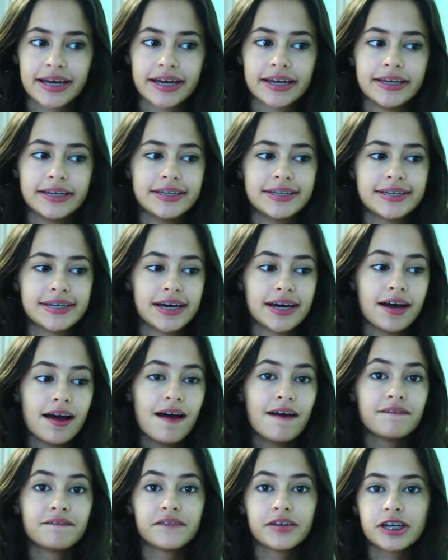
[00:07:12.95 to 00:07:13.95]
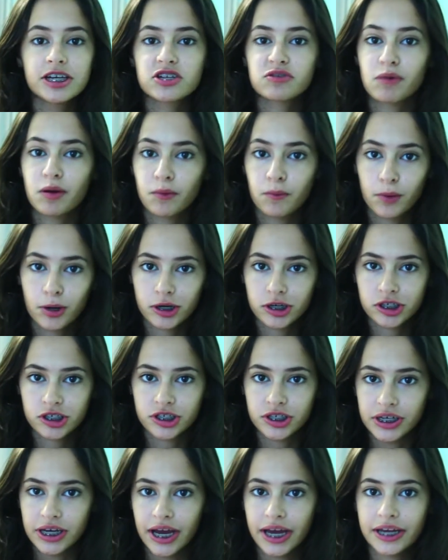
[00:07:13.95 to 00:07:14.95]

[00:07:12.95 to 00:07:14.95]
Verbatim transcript: I need to finish my worksheet.